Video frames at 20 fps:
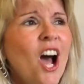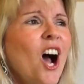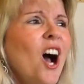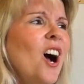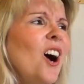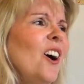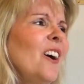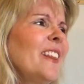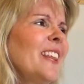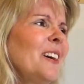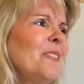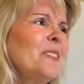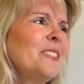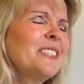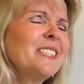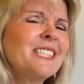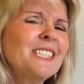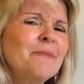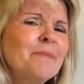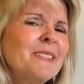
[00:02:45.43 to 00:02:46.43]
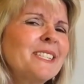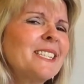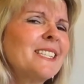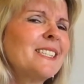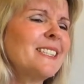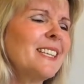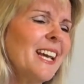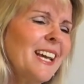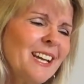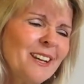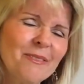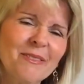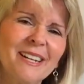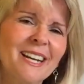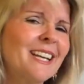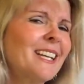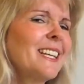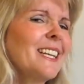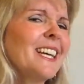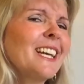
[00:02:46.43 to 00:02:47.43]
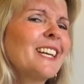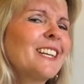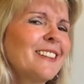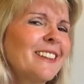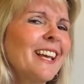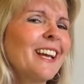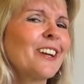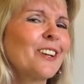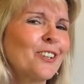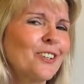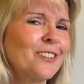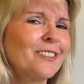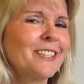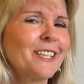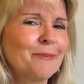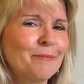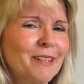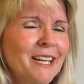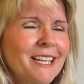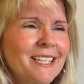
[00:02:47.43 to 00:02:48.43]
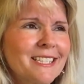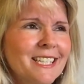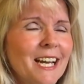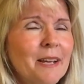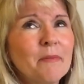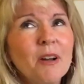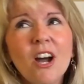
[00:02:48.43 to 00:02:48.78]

Oh, that was just a mistake when I kicked that girl at playtime.